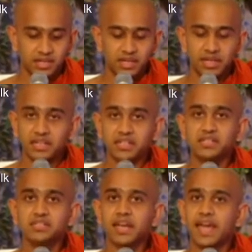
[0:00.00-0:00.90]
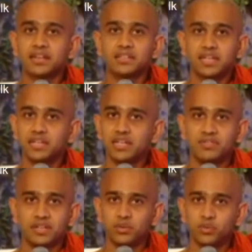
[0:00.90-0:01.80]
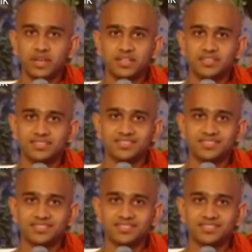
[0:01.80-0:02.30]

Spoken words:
He didn't act in a different way.